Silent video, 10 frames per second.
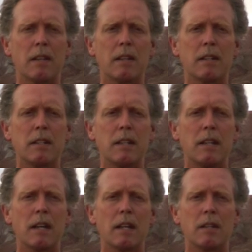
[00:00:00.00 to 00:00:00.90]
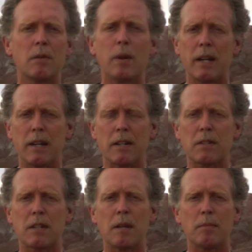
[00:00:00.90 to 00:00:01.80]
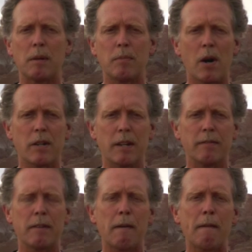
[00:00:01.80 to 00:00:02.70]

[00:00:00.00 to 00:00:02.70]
that he had witnessed and been part of.